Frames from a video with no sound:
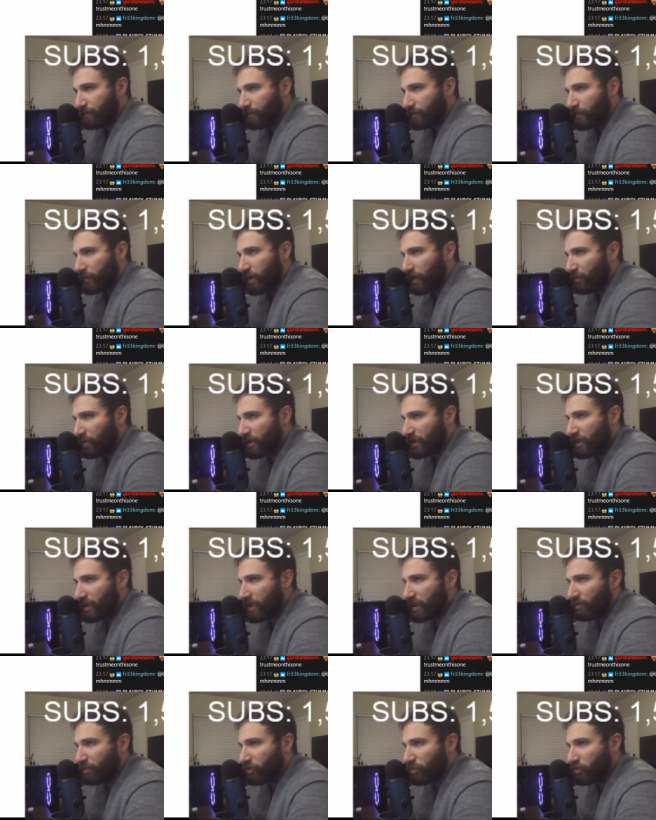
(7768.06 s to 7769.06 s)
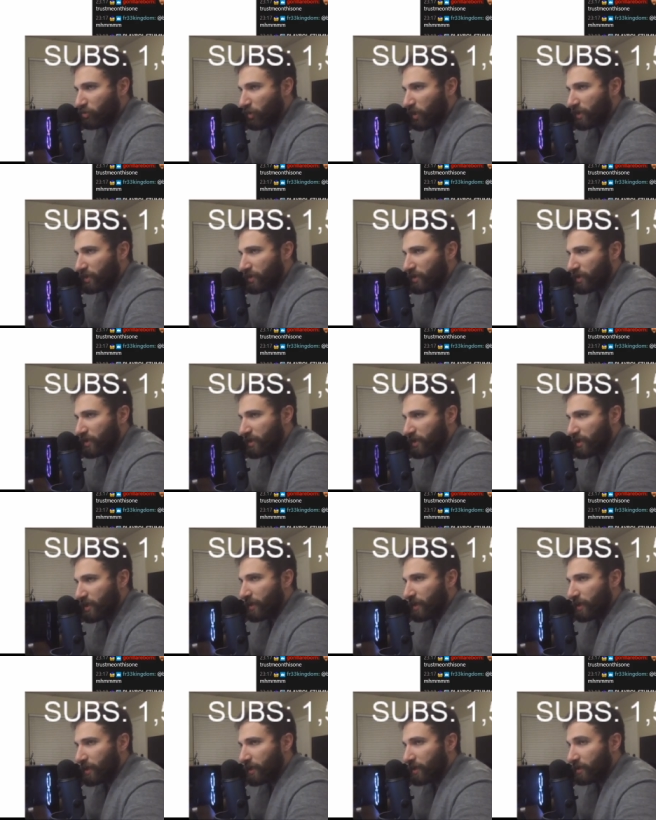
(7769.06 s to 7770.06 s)
The petite bourgeoisie
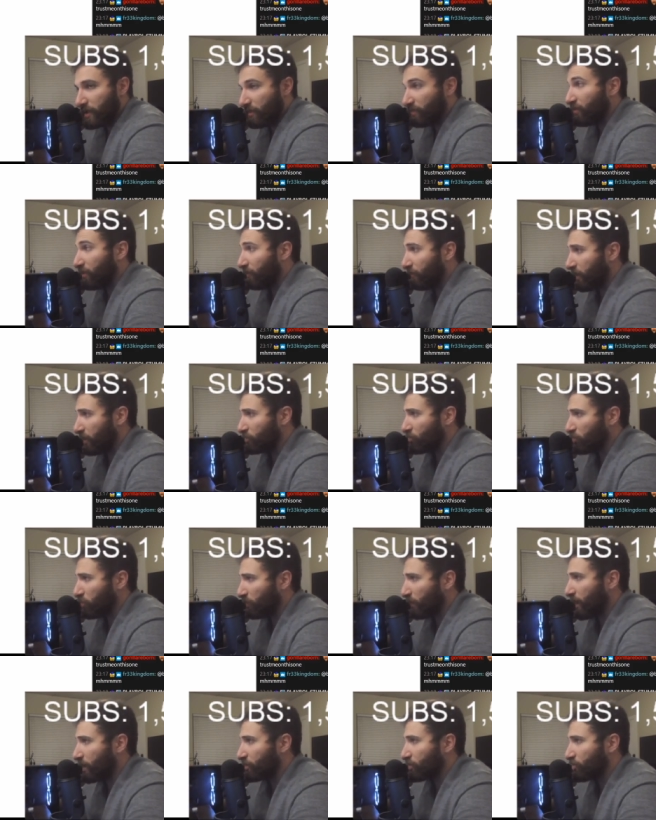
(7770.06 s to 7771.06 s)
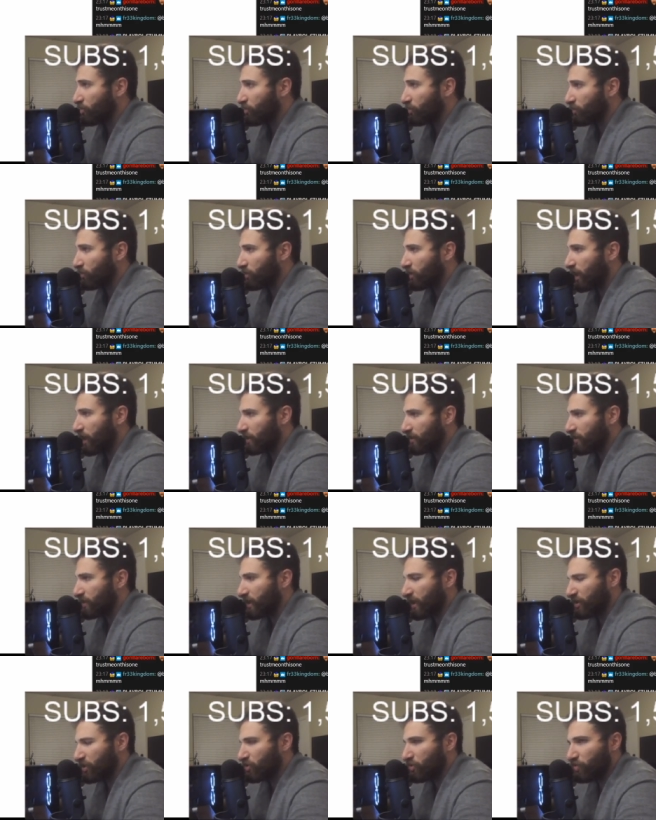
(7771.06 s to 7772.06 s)
is the professional managerial class today.
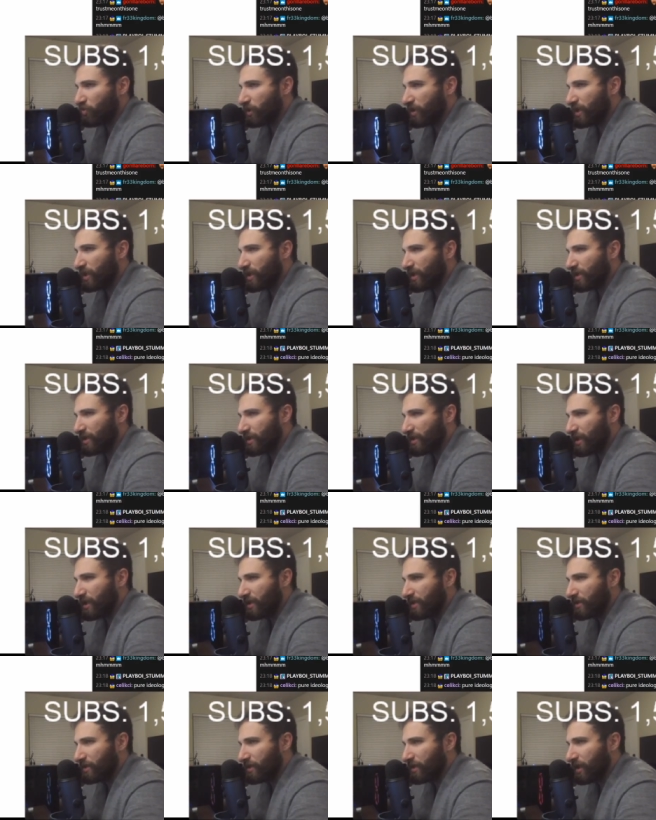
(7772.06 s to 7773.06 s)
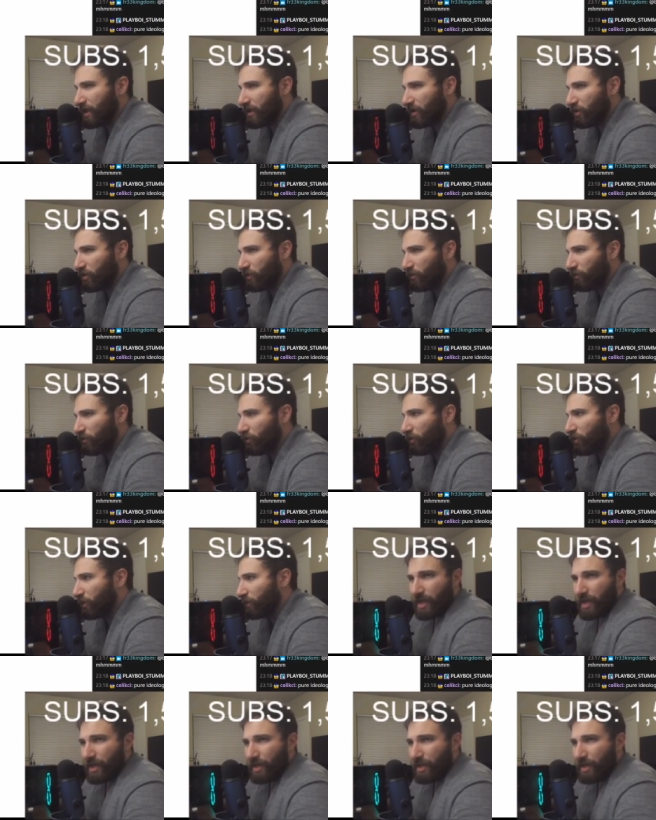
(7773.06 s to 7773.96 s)
It doesn't really exist in any other form.